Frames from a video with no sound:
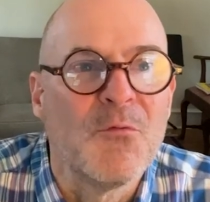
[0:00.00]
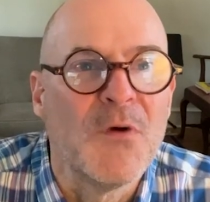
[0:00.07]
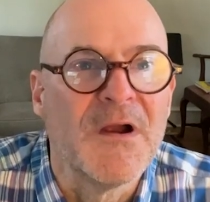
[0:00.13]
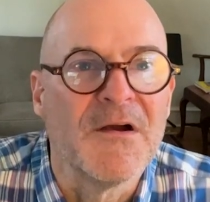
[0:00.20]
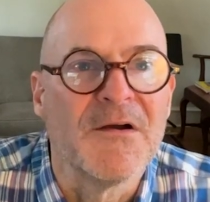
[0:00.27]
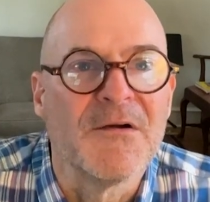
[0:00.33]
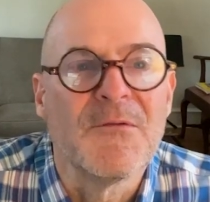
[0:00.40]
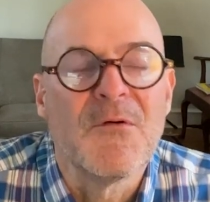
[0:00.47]

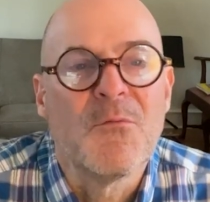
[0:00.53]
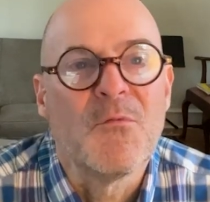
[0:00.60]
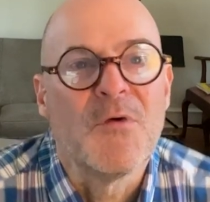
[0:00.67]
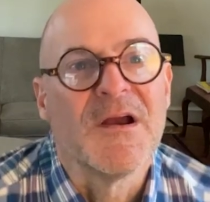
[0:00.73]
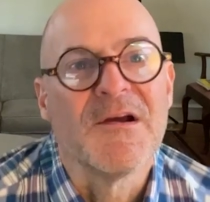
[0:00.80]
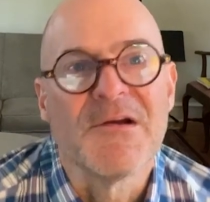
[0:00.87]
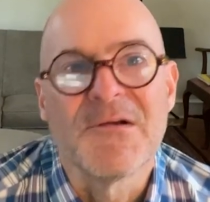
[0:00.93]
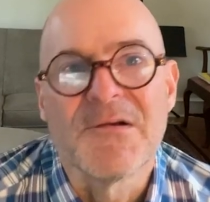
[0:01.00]

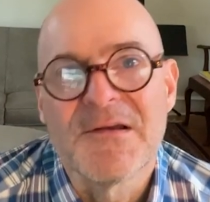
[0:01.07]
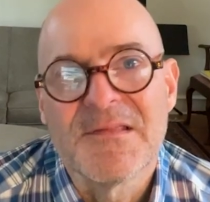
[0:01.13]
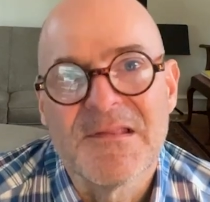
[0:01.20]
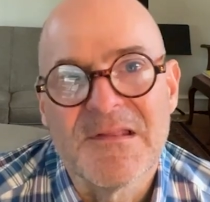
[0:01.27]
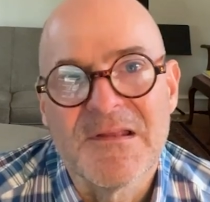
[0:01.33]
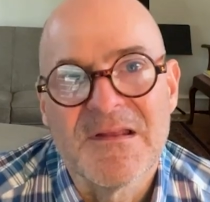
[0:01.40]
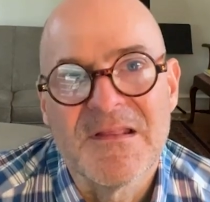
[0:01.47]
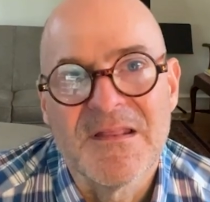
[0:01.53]
Where
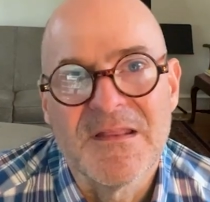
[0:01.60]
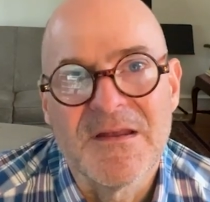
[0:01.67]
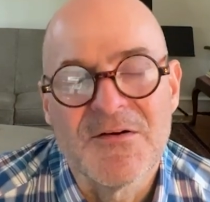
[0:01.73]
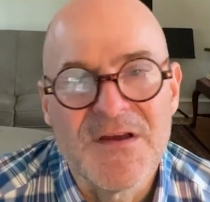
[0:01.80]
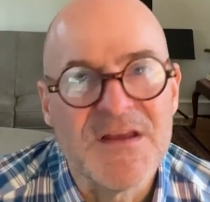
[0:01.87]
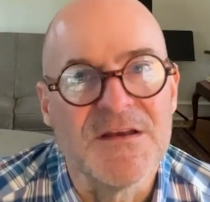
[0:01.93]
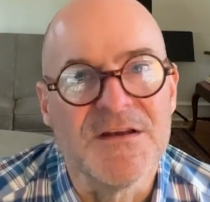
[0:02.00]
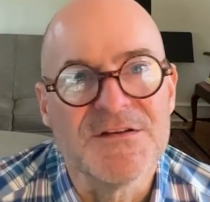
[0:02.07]

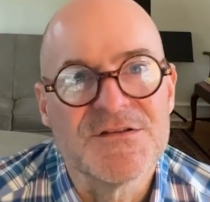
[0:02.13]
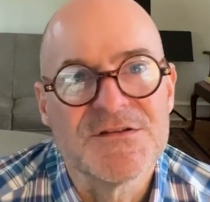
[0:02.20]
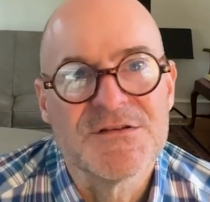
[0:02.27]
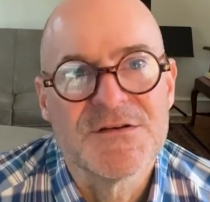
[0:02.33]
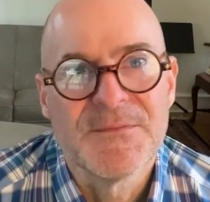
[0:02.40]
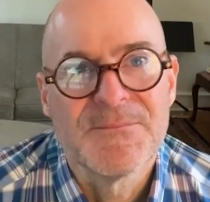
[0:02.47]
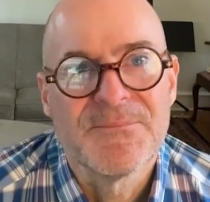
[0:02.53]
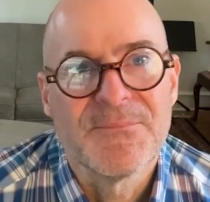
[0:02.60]
there
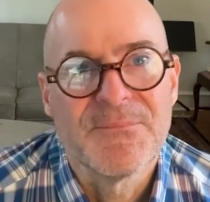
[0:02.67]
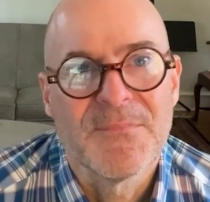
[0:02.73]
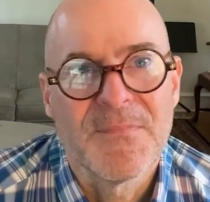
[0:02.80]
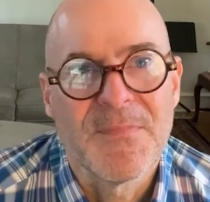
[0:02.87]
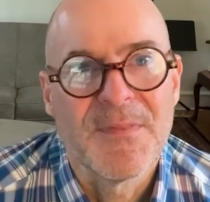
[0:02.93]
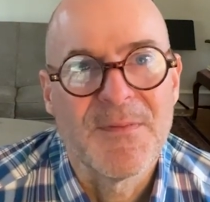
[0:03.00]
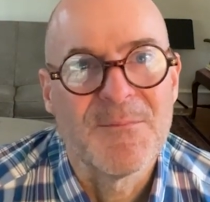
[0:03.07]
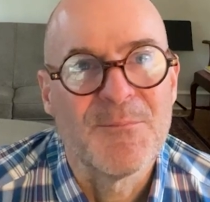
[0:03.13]
is,
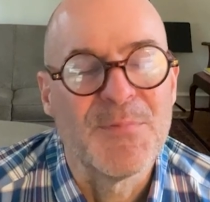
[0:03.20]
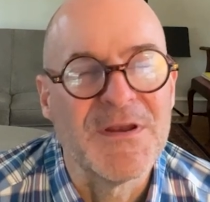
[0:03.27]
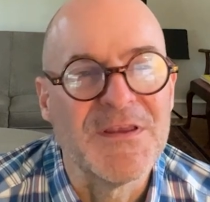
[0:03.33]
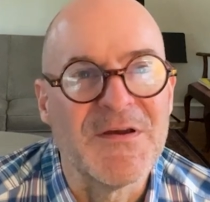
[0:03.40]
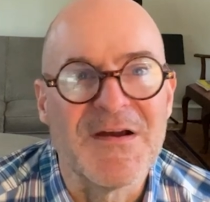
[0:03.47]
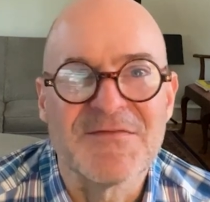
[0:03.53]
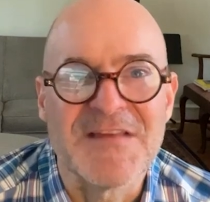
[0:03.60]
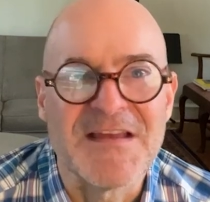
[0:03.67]
but
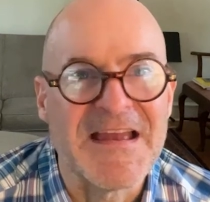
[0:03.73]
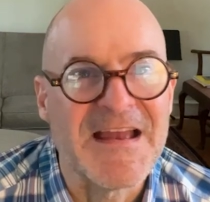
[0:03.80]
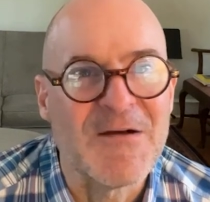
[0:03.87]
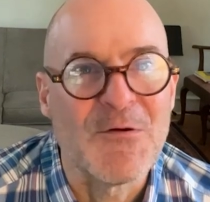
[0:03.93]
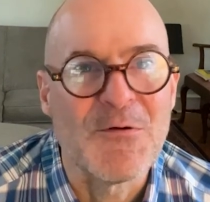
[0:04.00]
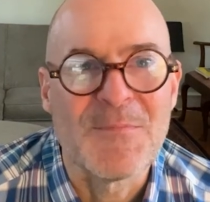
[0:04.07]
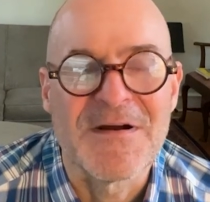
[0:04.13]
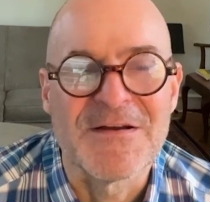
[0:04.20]
you have to hang
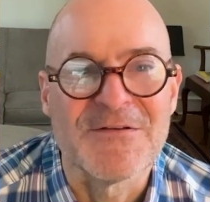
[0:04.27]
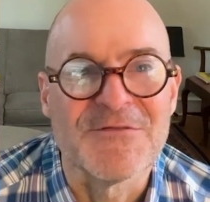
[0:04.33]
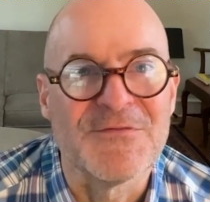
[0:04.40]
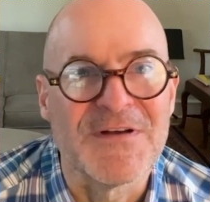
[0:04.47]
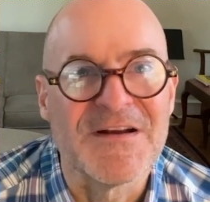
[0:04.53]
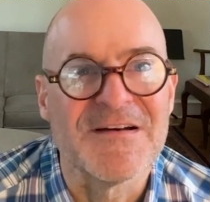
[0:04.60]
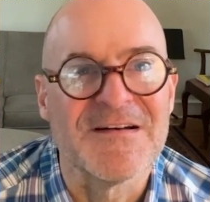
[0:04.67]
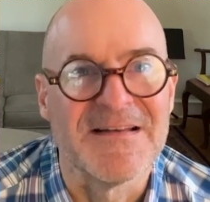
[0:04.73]
on by your
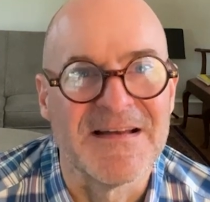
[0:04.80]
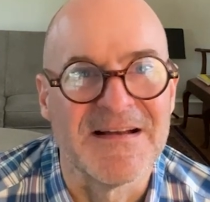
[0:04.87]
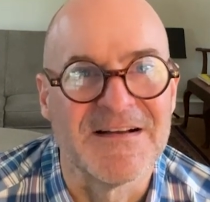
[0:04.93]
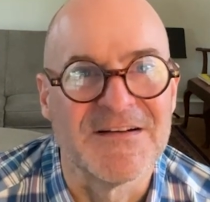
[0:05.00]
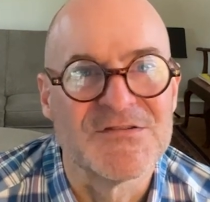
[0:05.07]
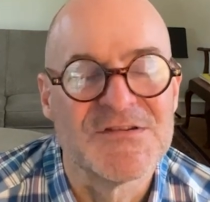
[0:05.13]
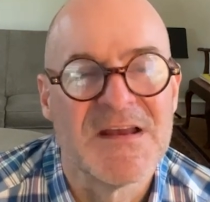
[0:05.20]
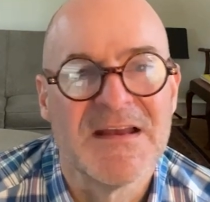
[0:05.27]

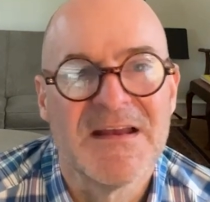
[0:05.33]
fingernails.